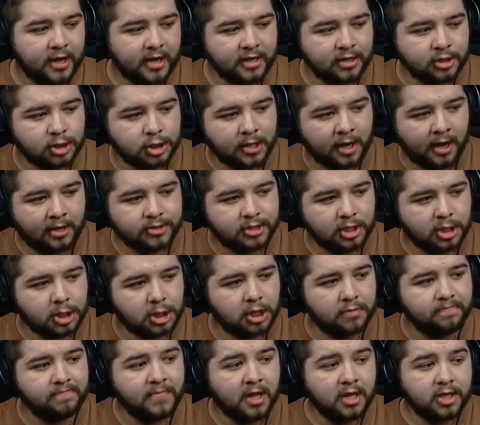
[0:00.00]
In
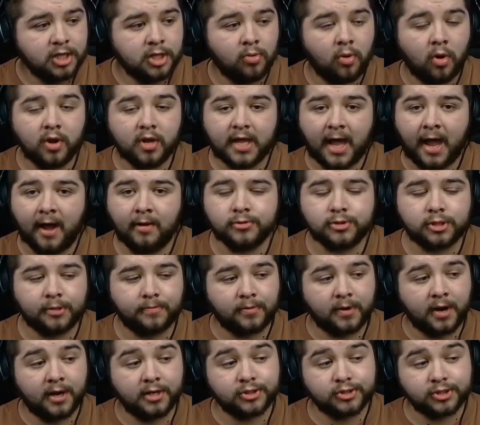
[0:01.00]
transition, you want counter
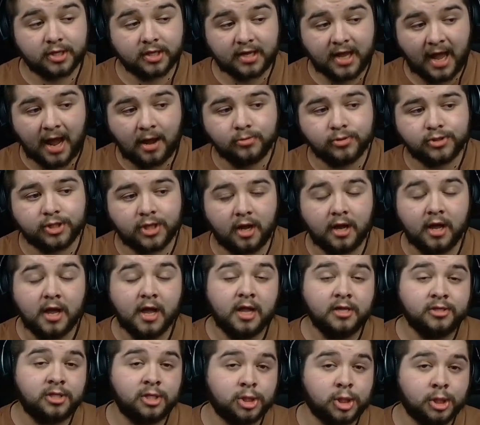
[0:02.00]
press, counter,
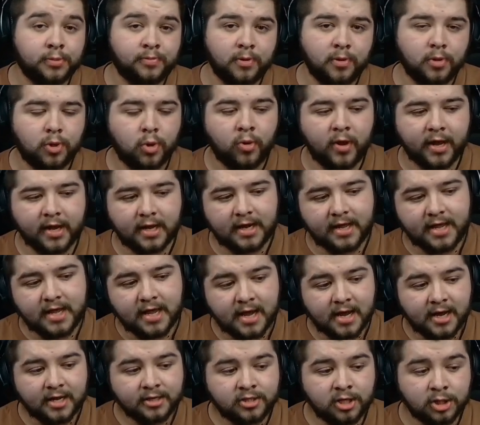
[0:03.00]
distribute quickly,
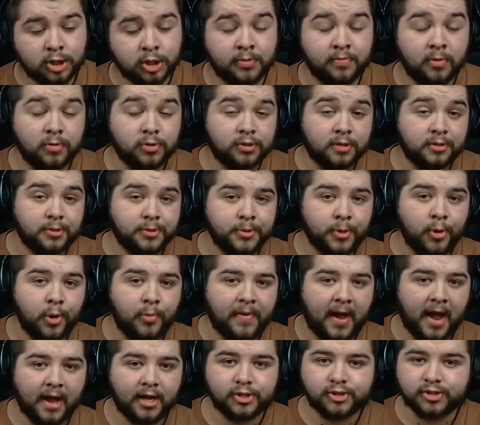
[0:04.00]
distribute to the
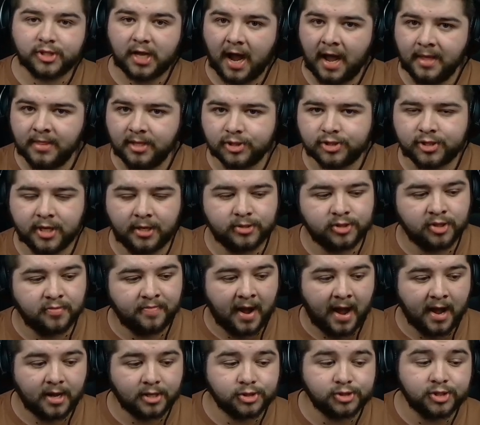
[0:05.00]
fullbacks and the
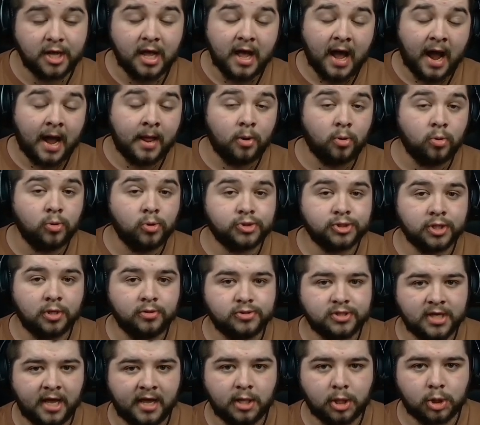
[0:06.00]
centre-backs, and also
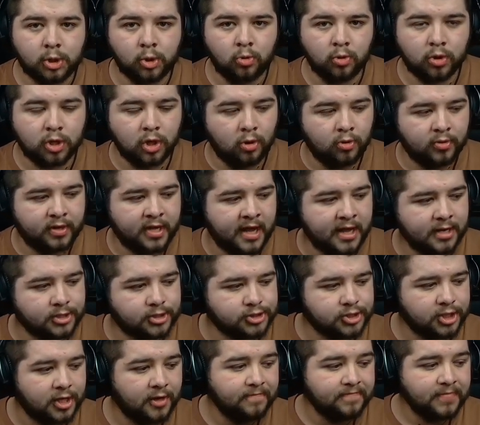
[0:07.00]
take short goal
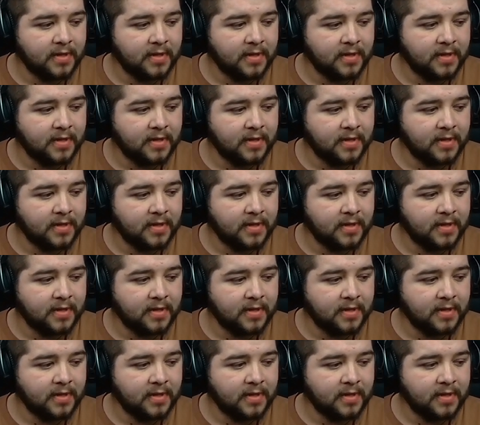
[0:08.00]
kicks.